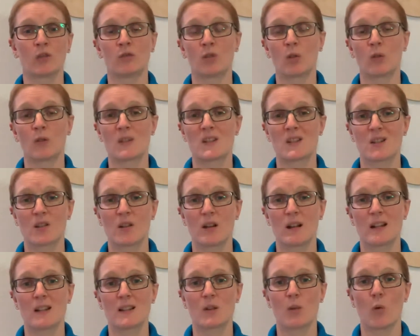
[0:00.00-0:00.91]
wrong
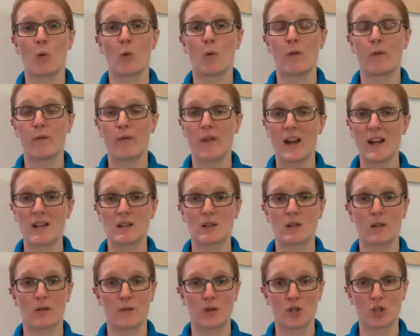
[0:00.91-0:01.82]
size or fit
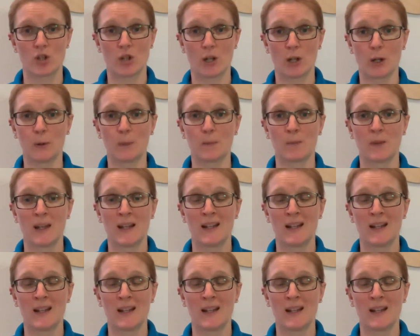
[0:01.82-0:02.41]
of shoe.